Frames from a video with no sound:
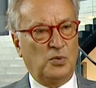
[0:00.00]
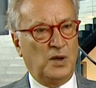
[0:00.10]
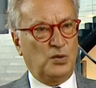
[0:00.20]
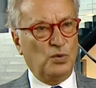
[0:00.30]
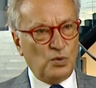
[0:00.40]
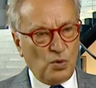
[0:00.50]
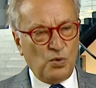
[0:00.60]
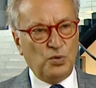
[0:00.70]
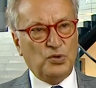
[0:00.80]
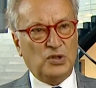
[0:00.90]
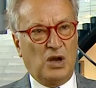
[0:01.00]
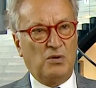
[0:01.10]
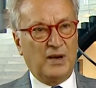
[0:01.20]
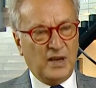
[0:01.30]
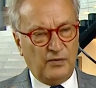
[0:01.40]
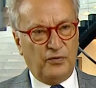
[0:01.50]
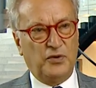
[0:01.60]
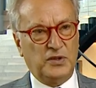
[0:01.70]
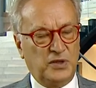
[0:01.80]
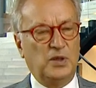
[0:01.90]
want to lose our
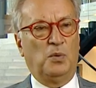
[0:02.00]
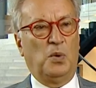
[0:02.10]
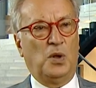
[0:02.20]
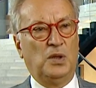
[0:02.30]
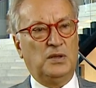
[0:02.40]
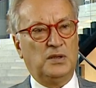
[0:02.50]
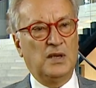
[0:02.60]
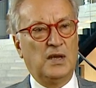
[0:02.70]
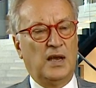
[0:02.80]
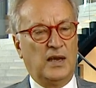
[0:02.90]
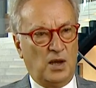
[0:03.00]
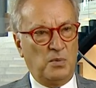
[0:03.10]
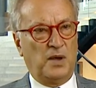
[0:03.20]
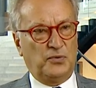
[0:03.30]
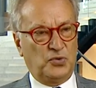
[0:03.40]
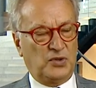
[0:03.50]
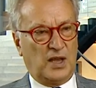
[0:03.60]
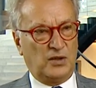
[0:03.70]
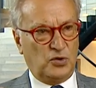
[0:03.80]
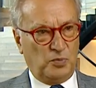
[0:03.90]
influence in the world, and now we have to
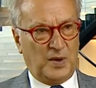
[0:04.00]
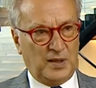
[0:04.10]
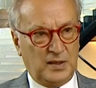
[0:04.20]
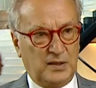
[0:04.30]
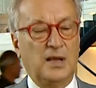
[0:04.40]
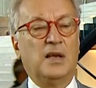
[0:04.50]
start to build it.